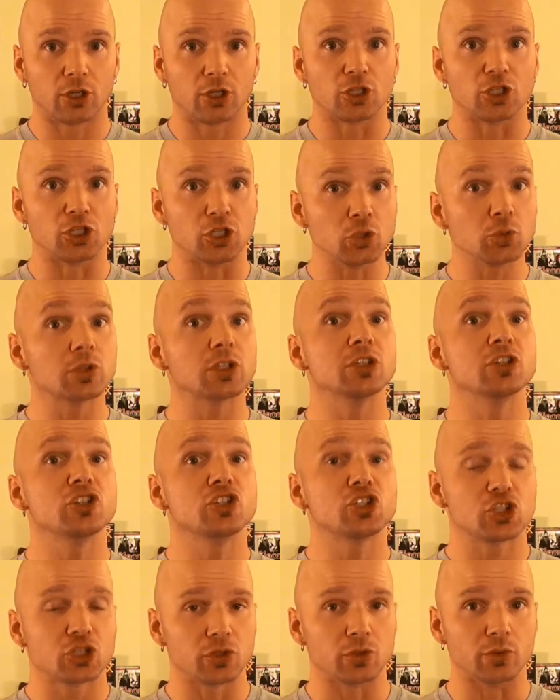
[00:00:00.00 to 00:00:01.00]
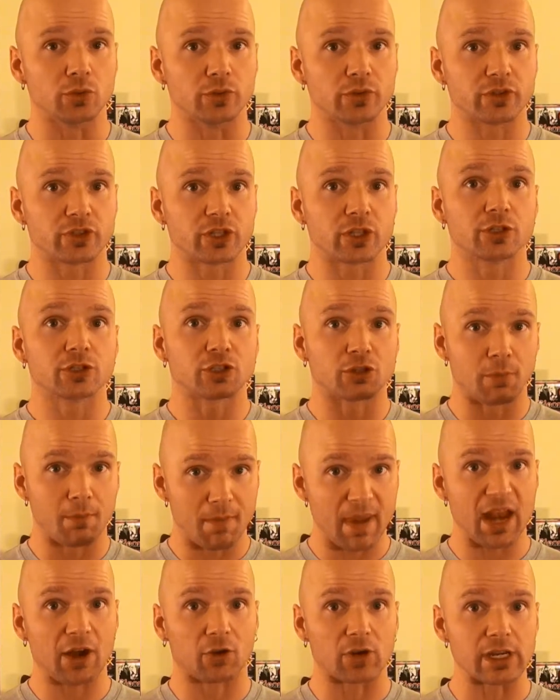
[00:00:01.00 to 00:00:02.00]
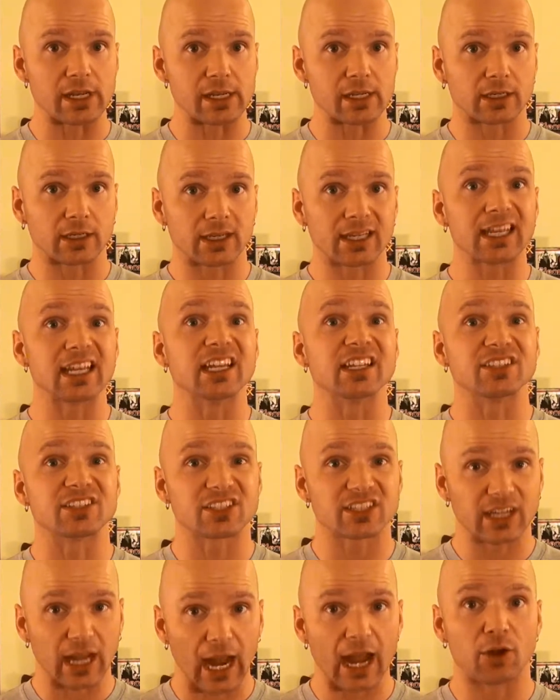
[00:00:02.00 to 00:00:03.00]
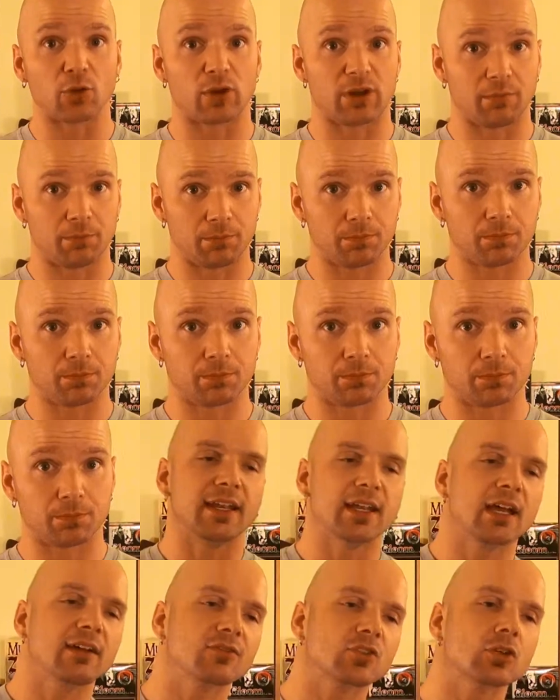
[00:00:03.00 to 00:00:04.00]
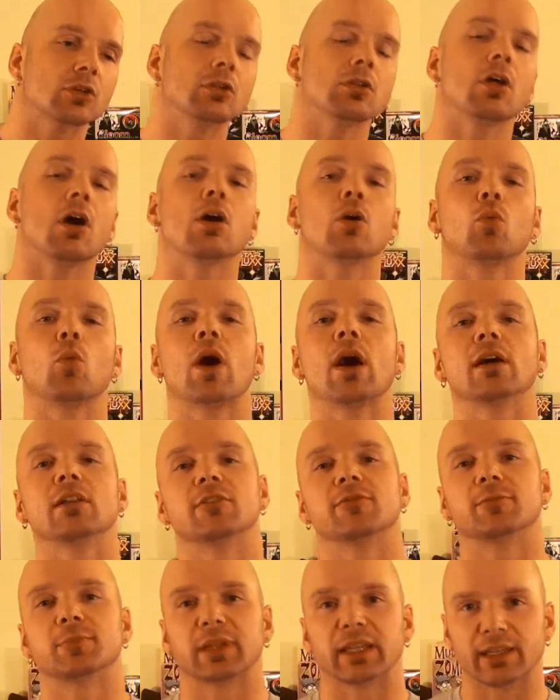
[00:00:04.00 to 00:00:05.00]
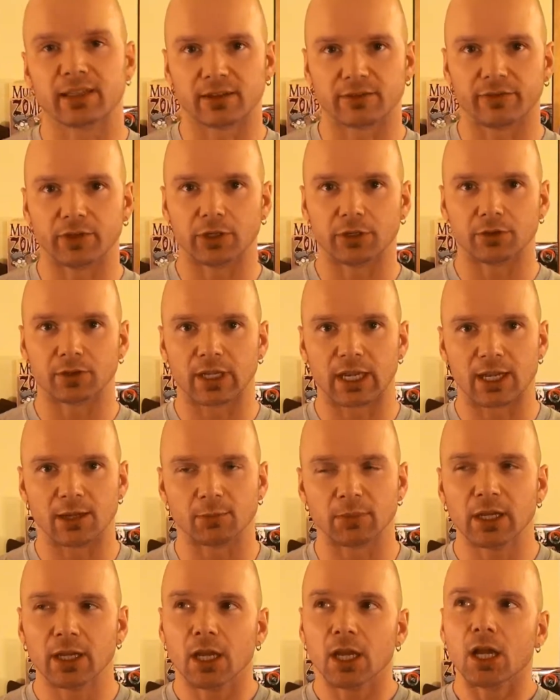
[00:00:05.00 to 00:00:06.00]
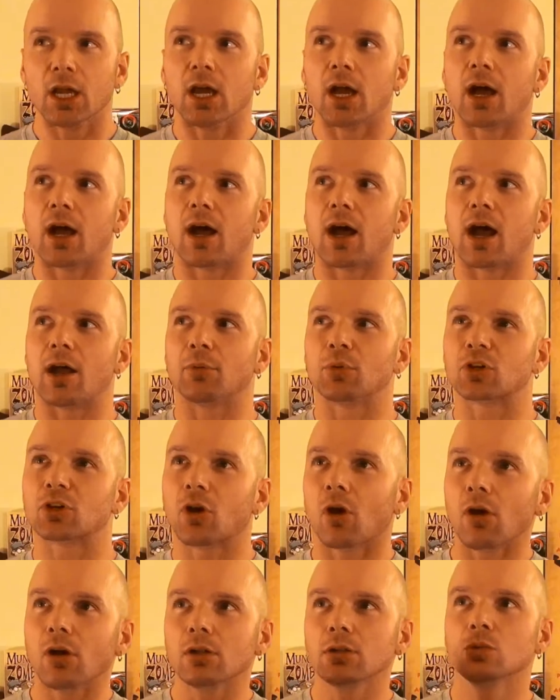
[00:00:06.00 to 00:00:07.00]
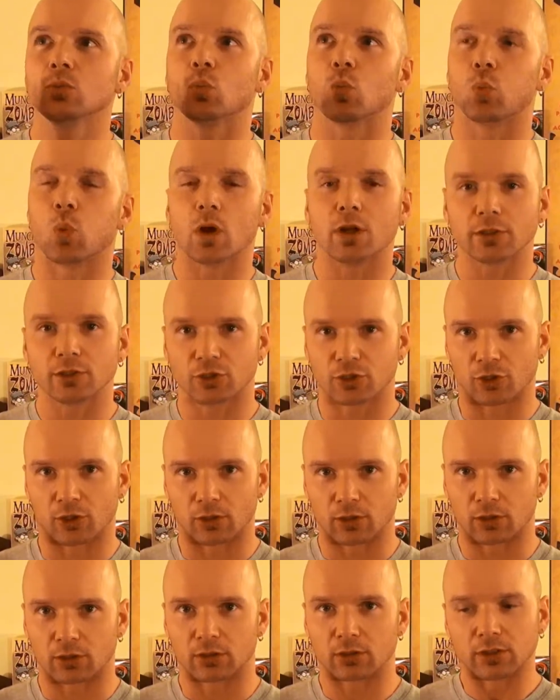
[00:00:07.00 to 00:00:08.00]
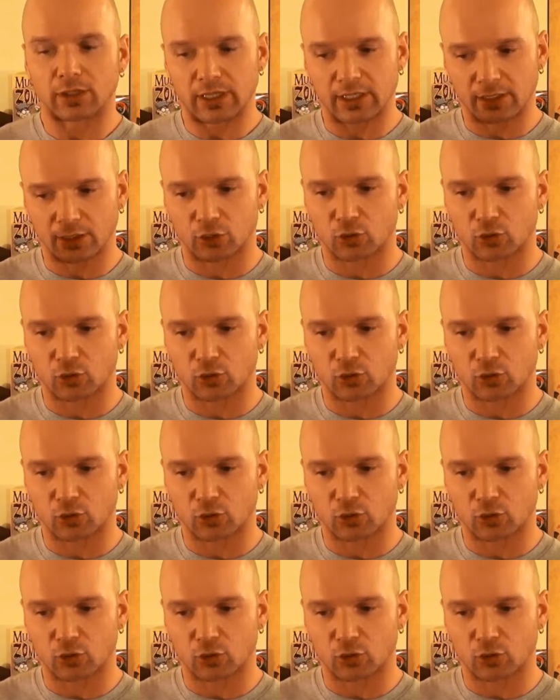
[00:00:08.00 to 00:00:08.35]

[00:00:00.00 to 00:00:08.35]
you can choose to marry in Skyrim. And after a long while of playing the video game, I recalled one girl in a